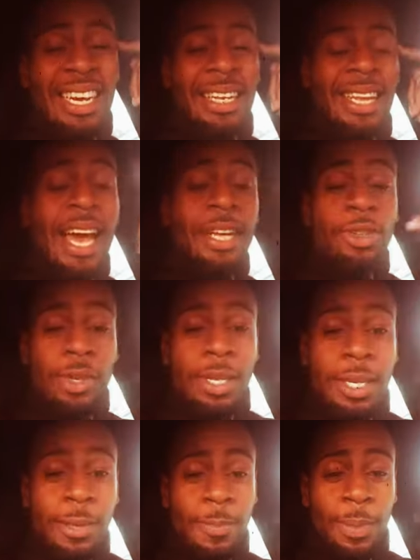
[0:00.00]

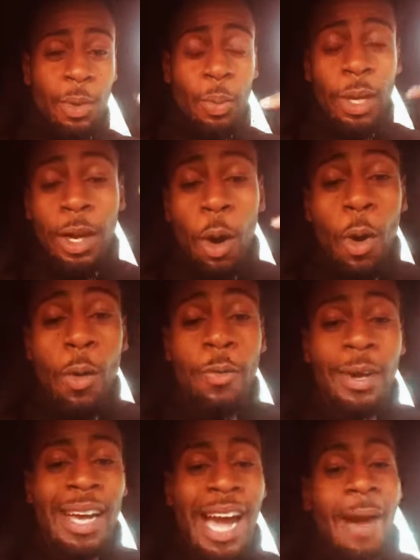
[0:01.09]
Naturally, we
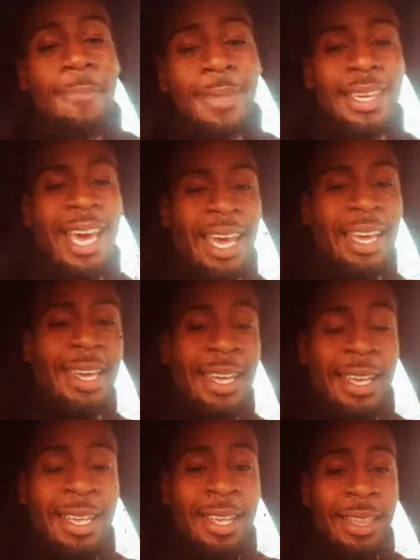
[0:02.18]
overcomplicate
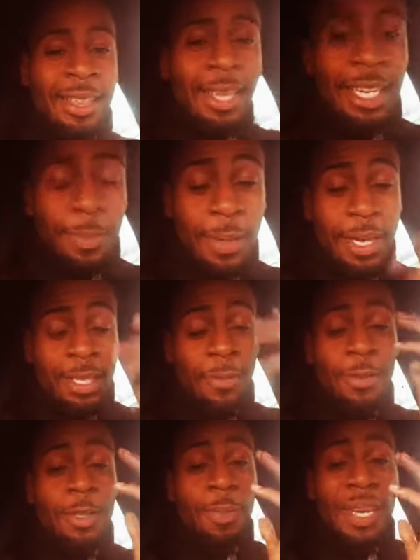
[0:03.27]
things because if
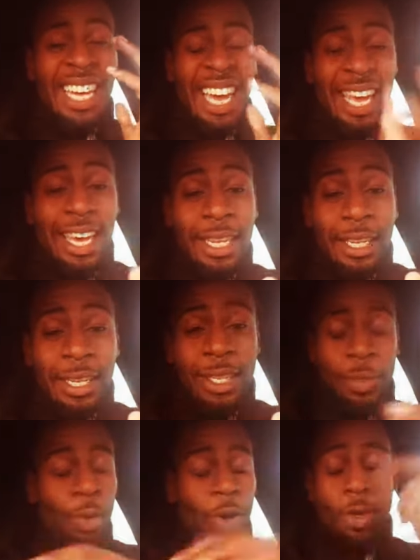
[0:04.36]
you speak
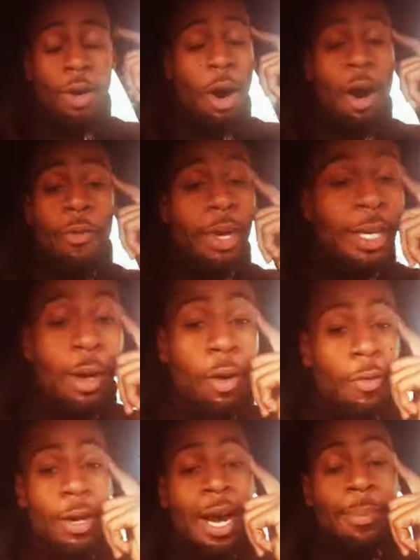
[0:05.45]
English, well, you're already
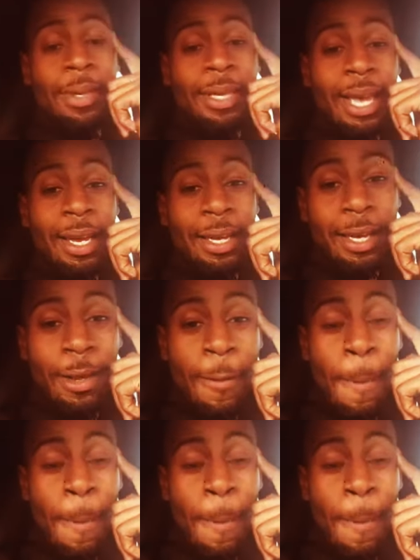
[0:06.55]
overcomplicating